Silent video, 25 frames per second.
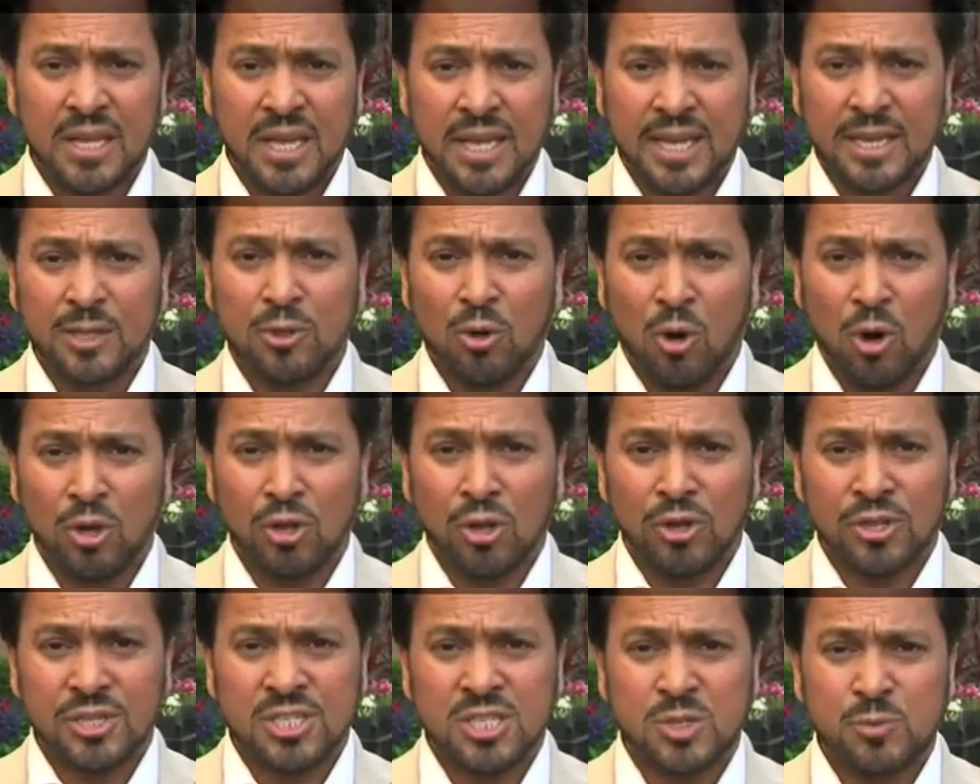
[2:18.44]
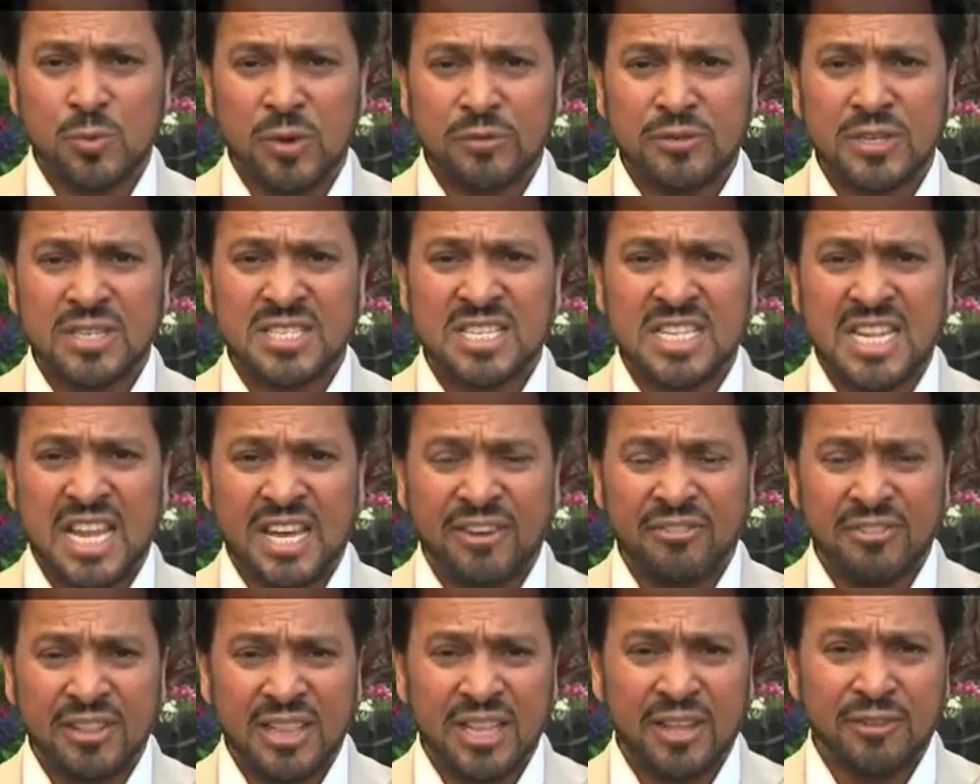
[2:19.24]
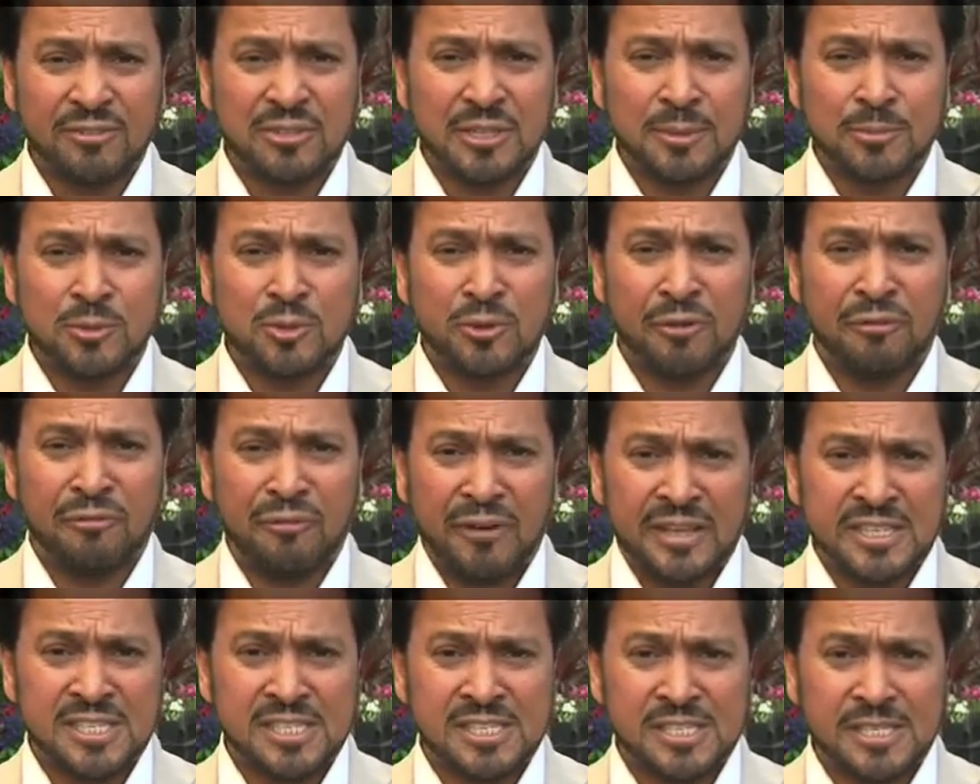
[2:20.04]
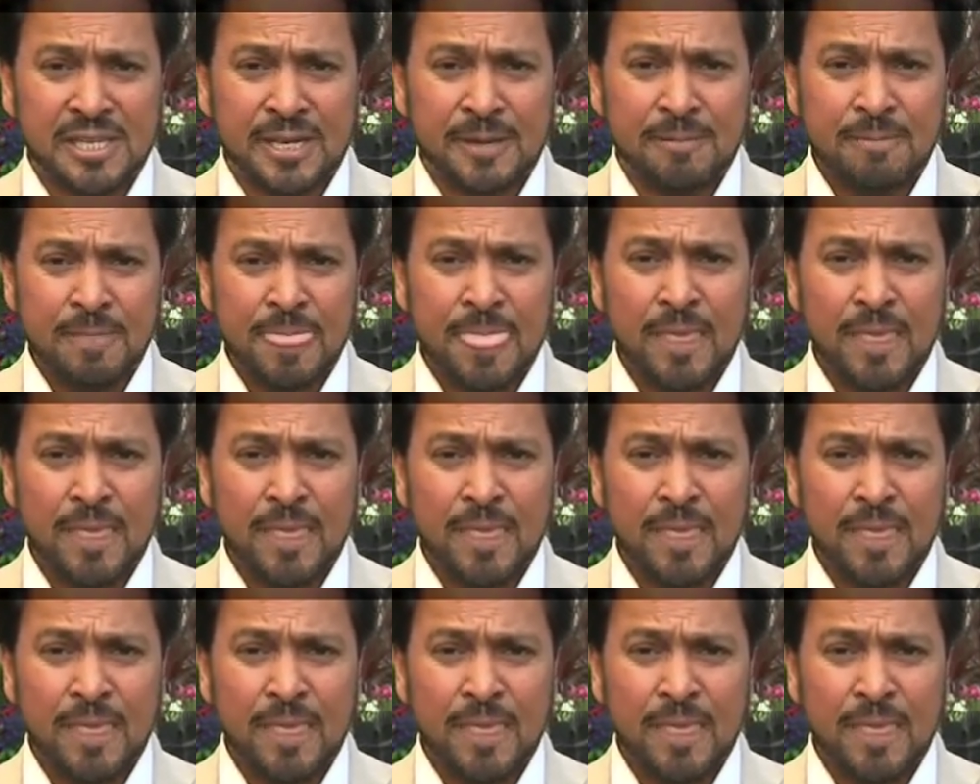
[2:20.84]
In all honesty, we've just left them to fester.